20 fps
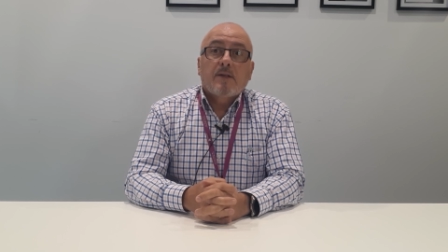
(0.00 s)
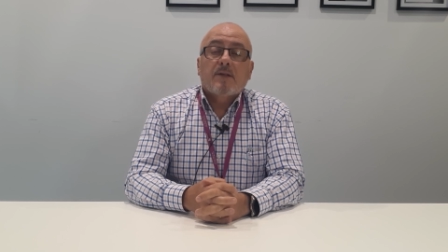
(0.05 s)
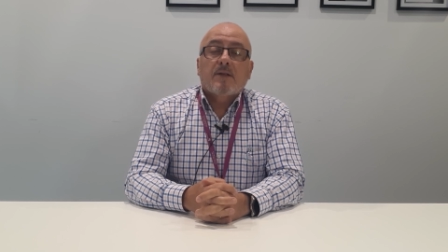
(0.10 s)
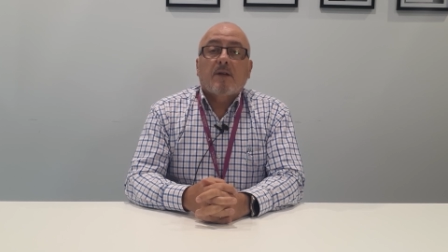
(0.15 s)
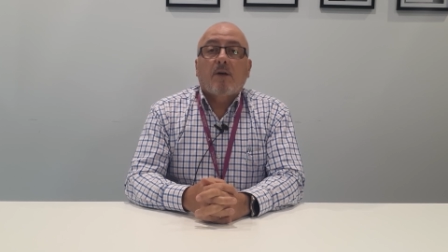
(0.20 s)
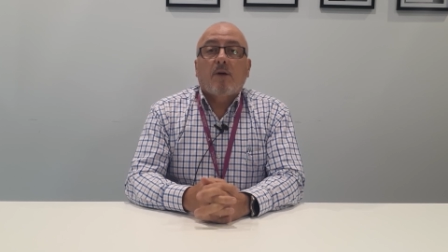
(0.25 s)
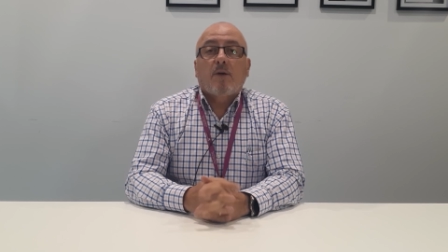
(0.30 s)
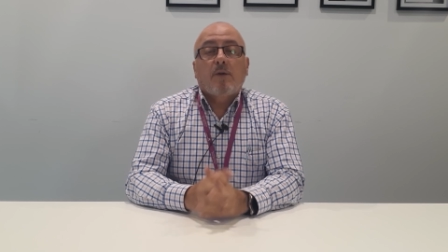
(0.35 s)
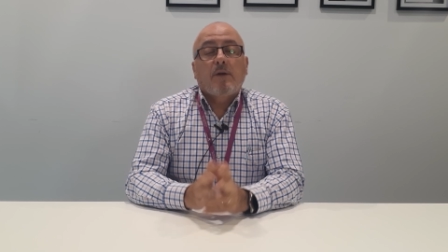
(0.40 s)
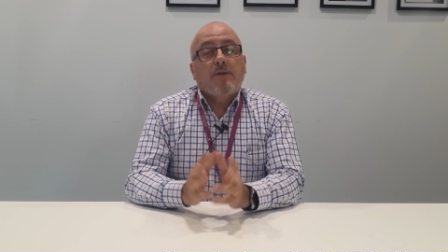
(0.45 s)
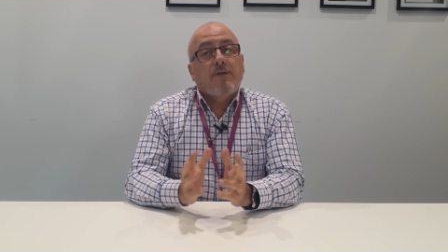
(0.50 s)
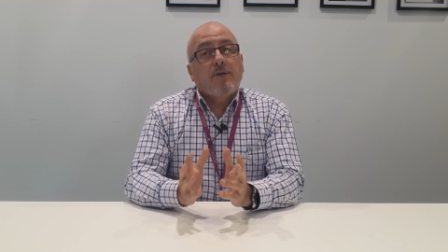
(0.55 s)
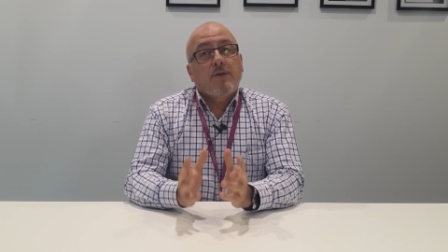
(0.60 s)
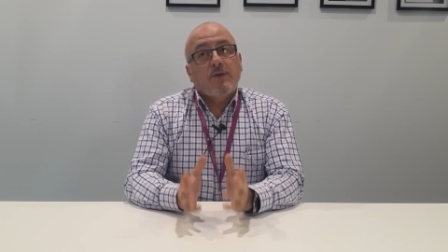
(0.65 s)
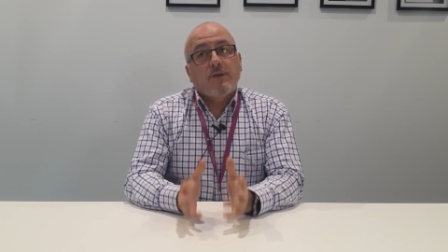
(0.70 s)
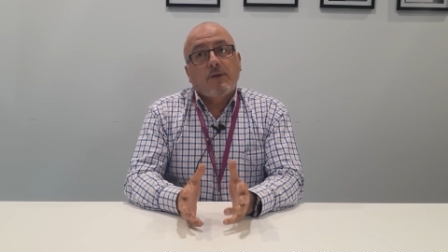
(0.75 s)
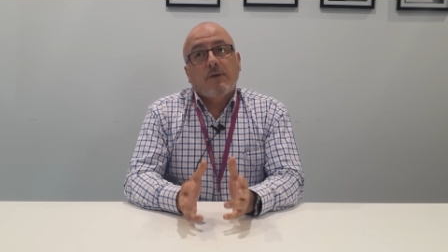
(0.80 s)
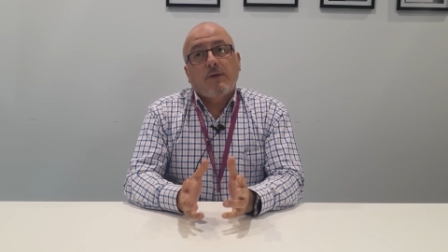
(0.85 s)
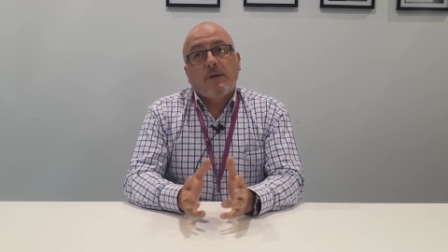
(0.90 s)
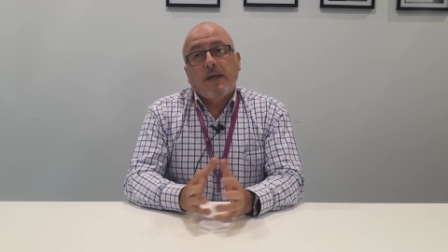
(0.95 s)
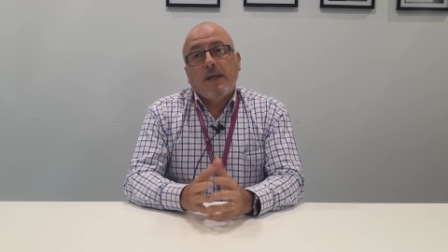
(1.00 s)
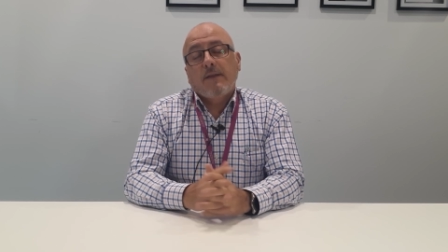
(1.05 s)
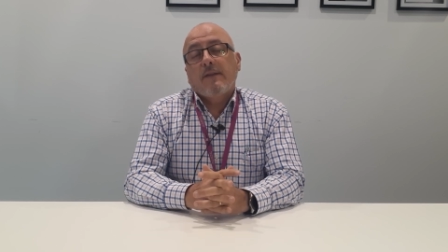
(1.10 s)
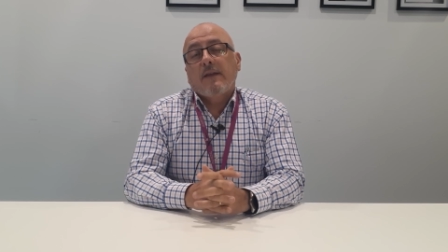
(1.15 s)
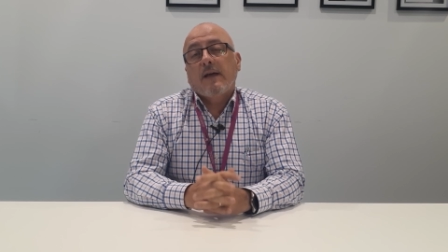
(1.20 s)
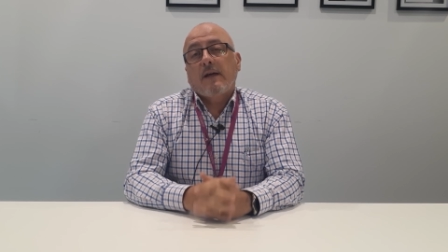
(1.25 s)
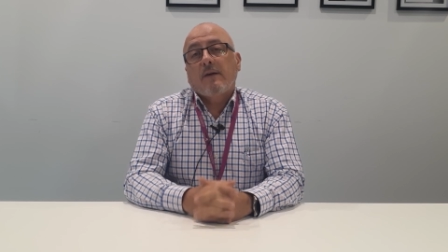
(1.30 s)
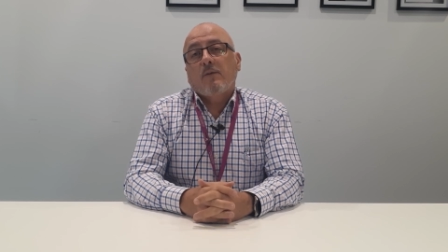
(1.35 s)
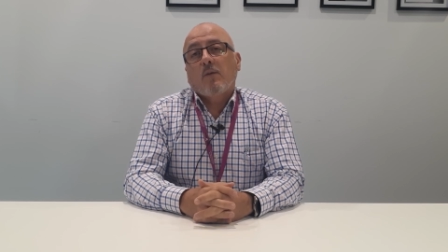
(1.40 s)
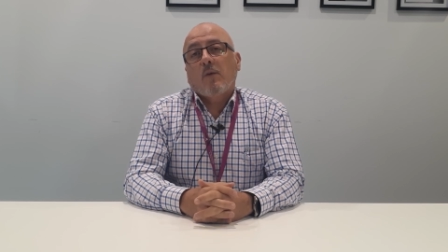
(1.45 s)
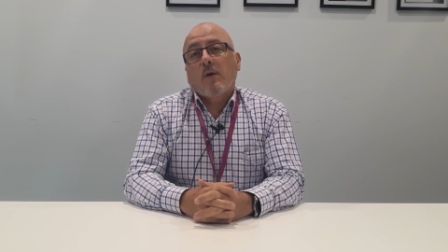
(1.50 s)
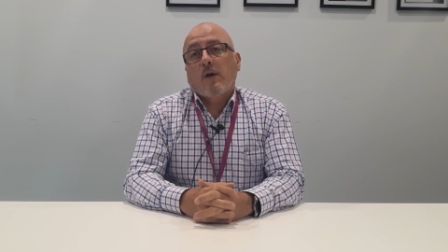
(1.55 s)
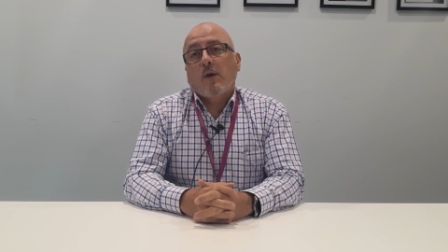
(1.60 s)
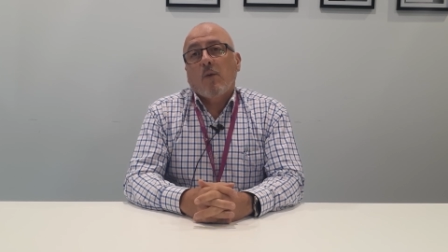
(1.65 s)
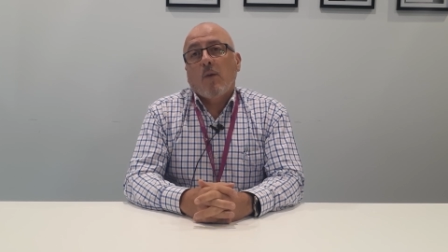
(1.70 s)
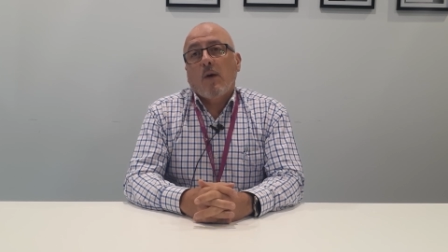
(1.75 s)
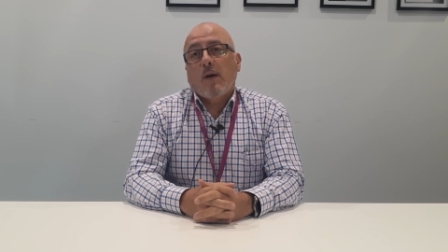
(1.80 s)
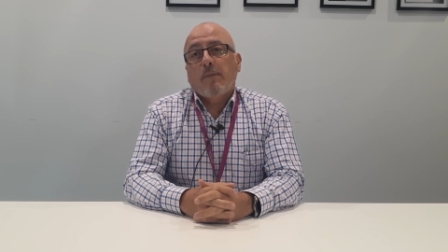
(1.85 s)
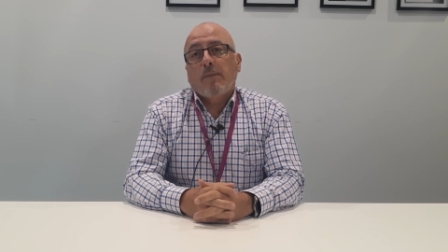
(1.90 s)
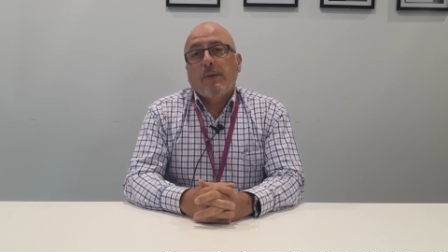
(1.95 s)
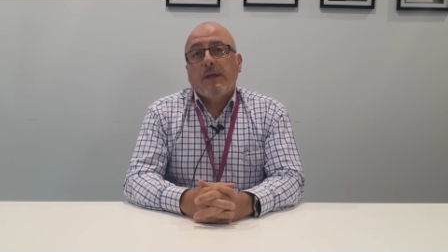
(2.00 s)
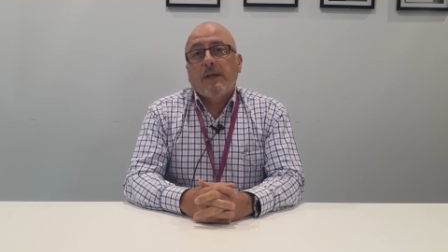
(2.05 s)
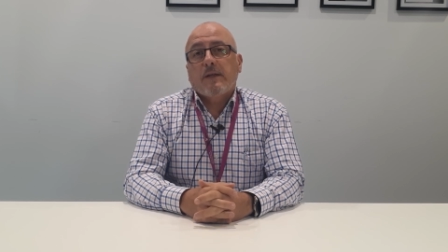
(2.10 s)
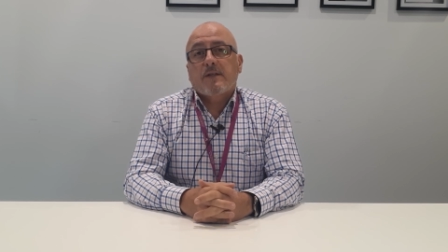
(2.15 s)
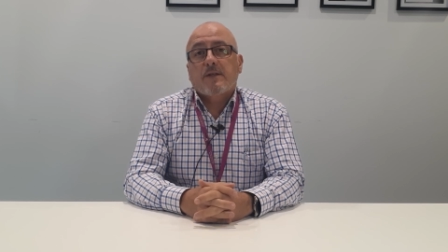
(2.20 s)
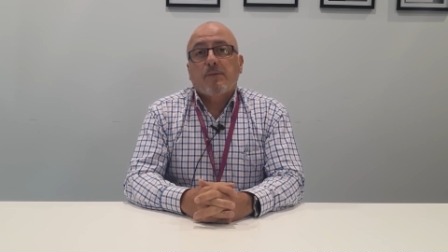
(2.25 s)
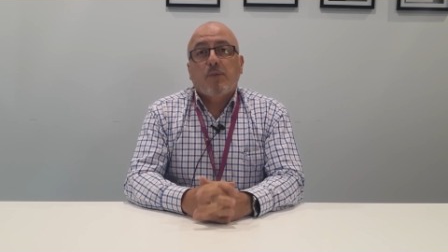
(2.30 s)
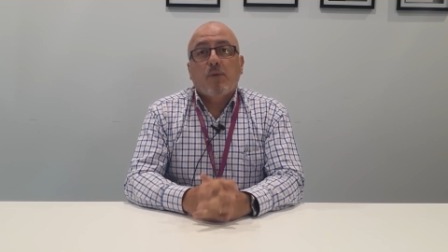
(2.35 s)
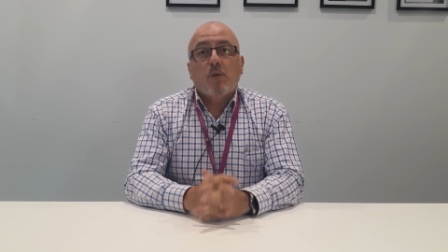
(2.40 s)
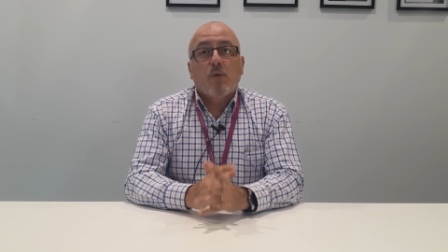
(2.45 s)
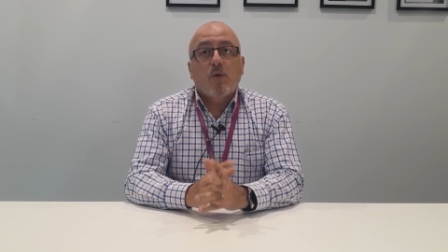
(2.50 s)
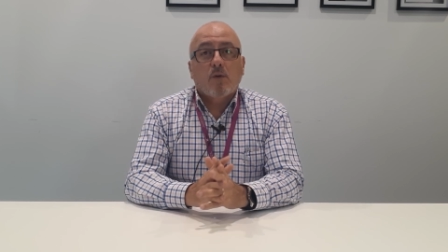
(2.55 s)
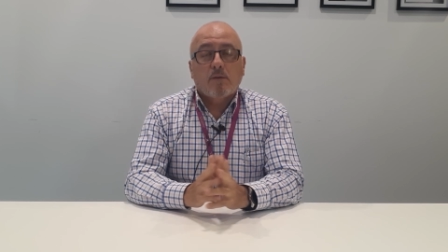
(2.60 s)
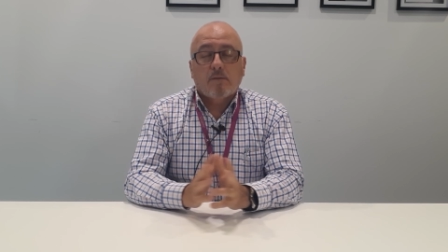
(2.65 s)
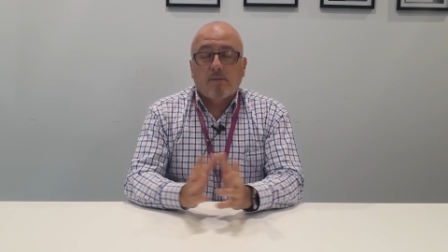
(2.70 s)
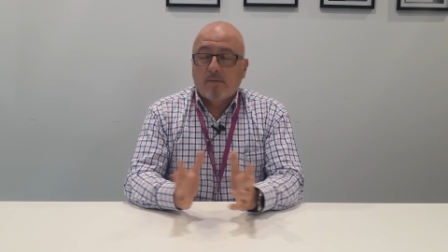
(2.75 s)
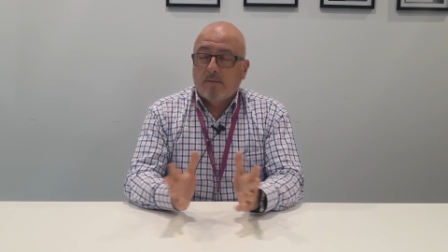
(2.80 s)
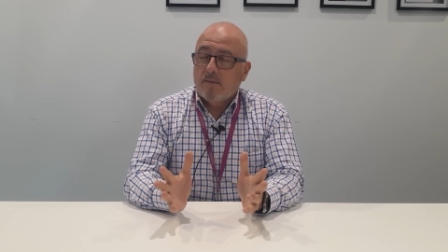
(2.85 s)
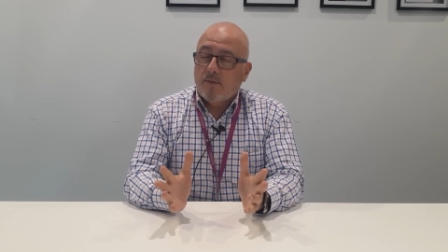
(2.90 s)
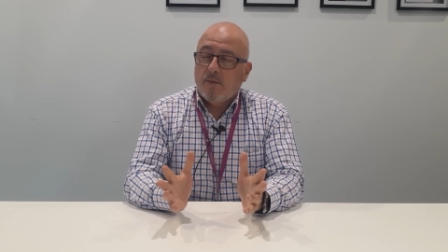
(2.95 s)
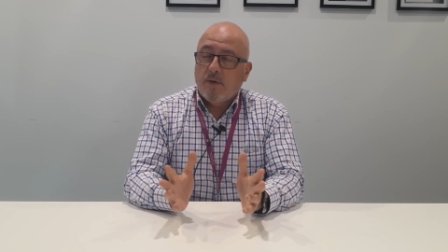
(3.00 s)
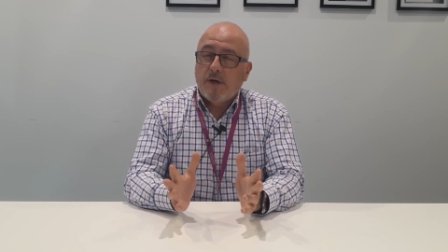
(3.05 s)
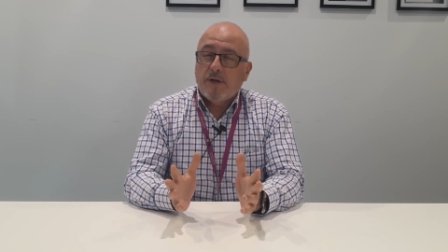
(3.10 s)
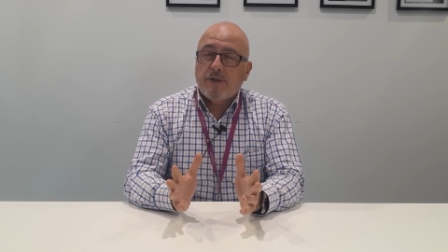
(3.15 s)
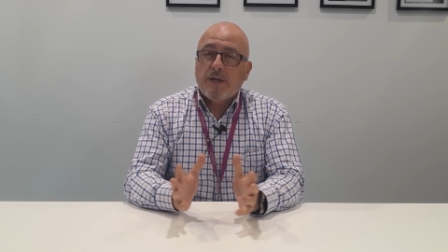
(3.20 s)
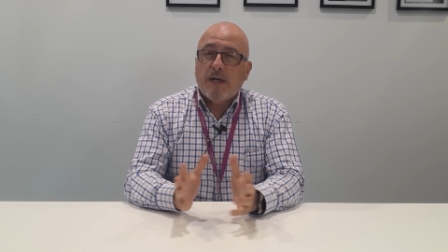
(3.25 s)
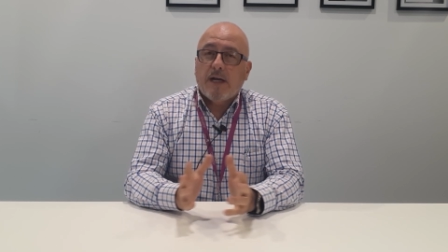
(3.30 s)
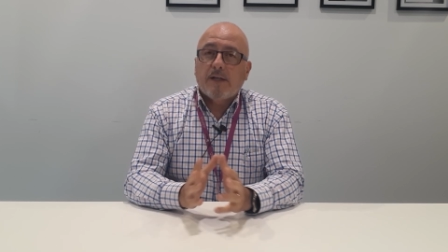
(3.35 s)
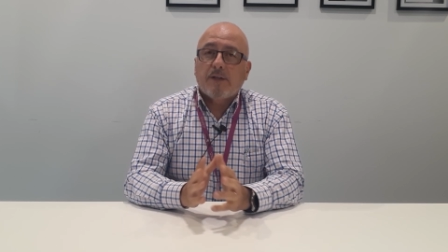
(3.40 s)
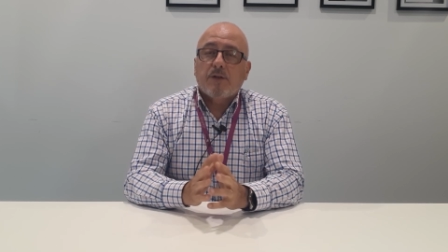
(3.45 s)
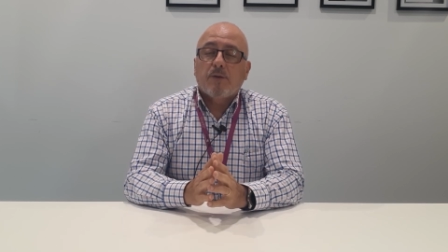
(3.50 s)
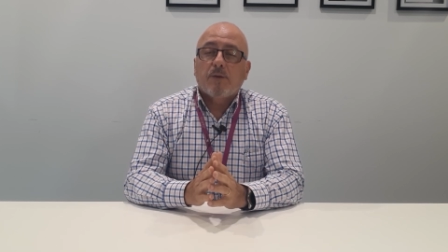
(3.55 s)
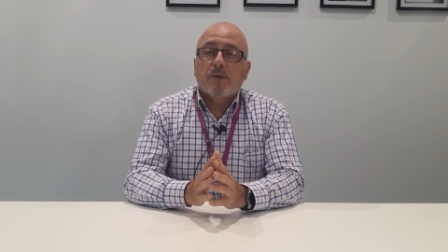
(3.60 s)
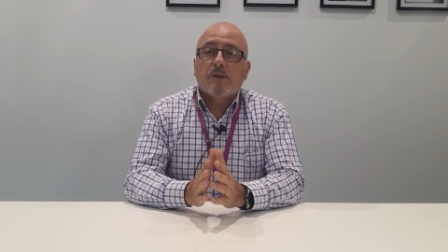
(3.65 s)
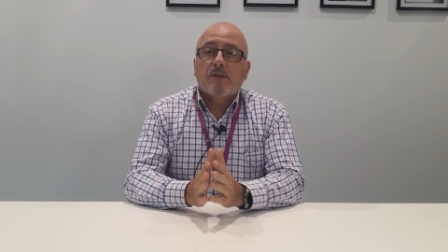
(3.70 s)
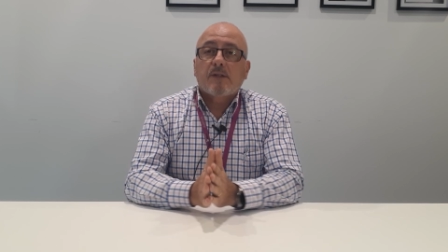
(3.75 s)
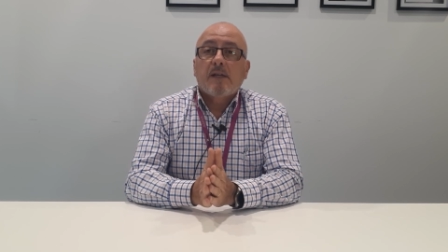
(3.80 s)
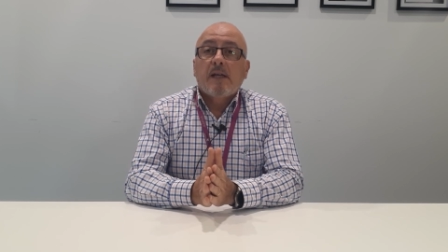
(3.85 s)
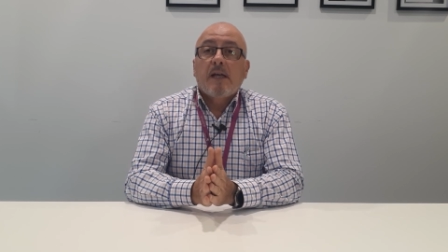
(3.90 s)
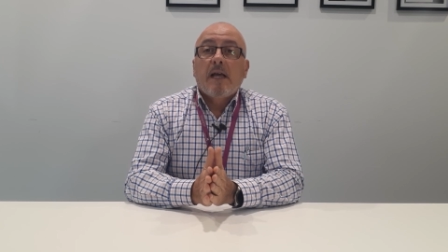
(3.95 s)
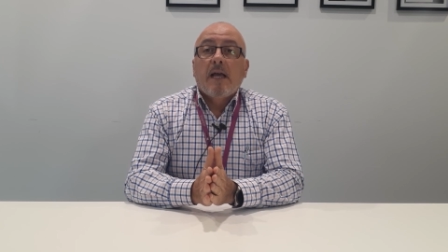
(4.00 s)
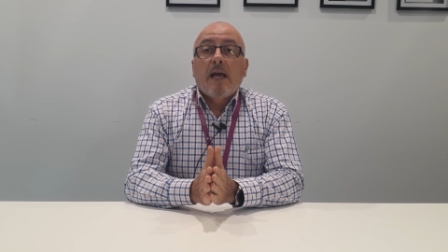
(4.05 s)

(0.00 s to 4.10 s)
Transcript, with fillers: So if you do need that one-on-one -on -one peer support, reach out to us.